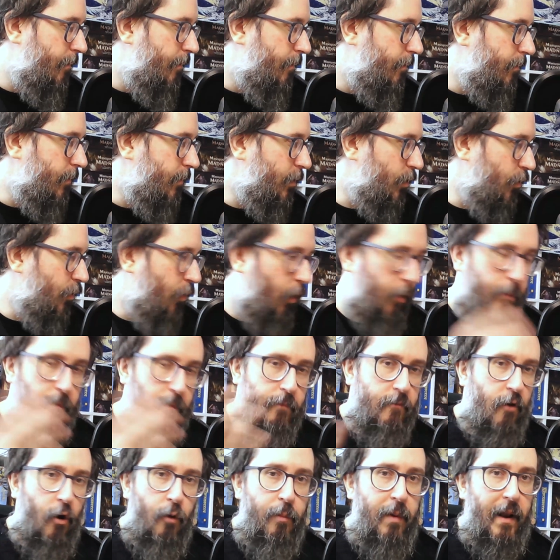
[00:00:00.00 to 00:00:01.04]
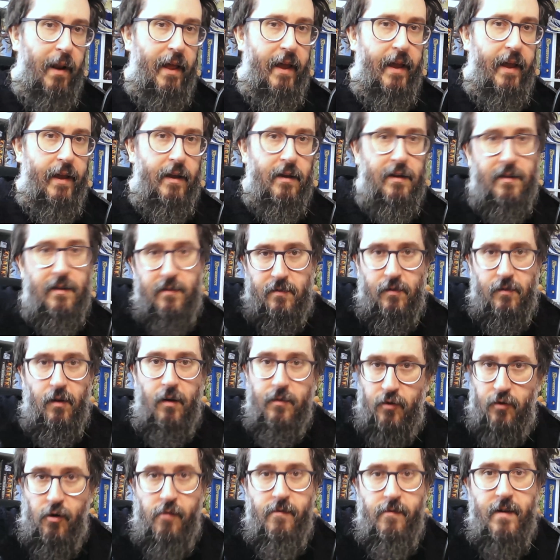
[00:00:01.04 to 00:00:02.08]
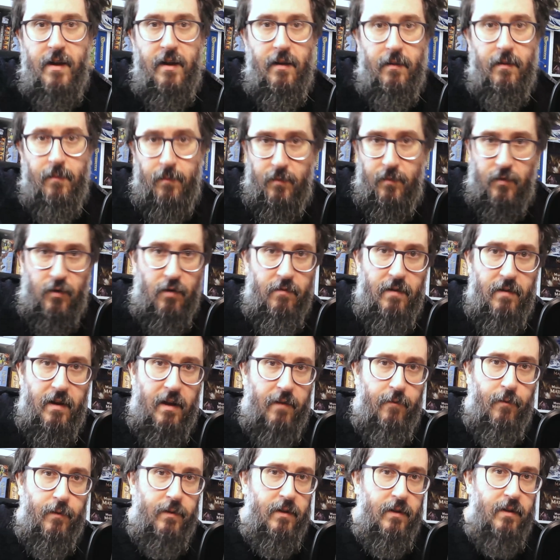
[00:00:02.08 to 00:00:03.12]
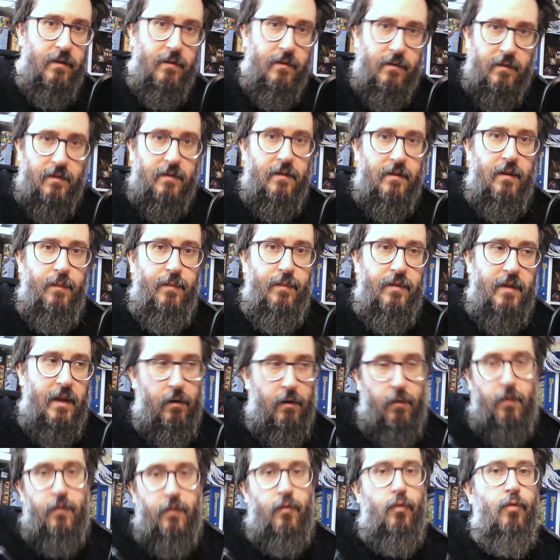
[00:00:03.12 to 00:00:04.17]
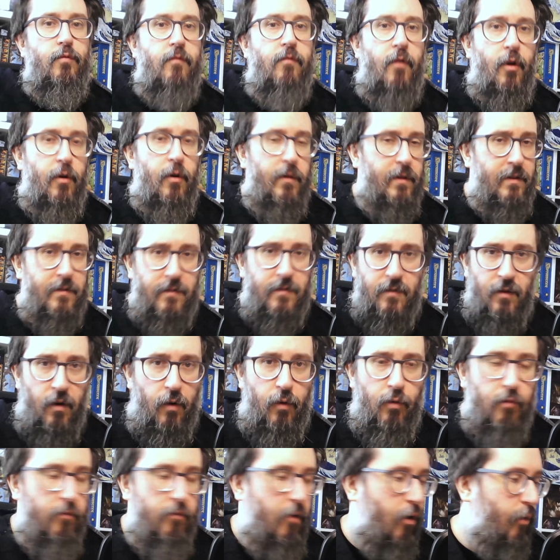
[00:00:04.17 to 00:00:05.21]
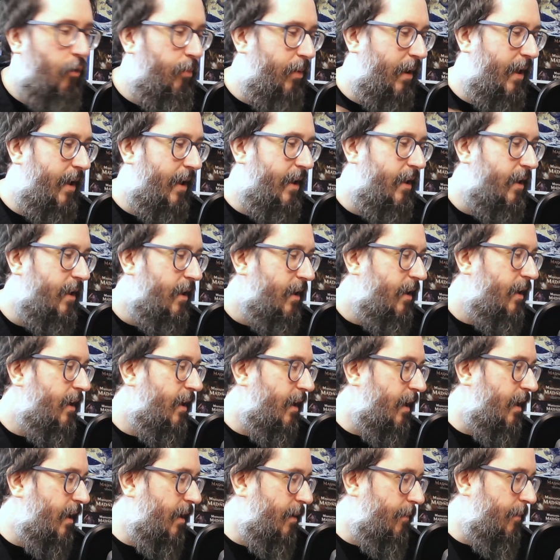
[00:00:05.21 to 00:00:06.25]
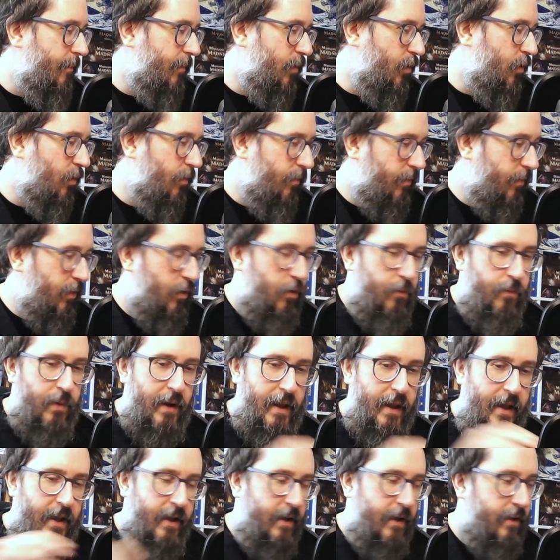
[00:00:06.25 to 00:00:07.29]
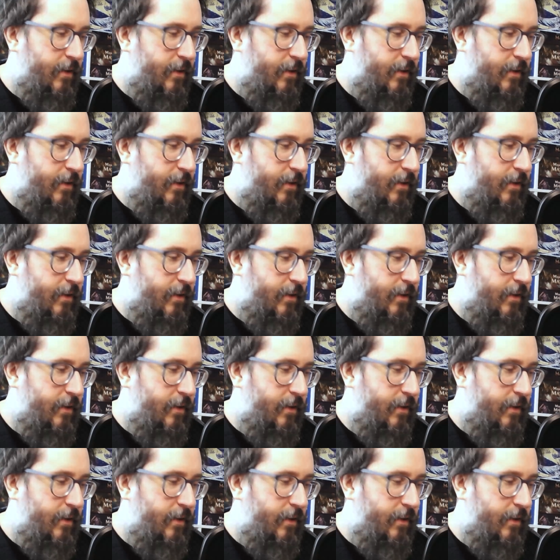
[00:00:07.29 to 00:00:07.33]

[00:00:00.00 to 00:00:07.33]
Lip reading: You're not role playing. It's not. Sorry, everyone that keeps saying, "Oh, it's all role." It's not all role play. You're playing.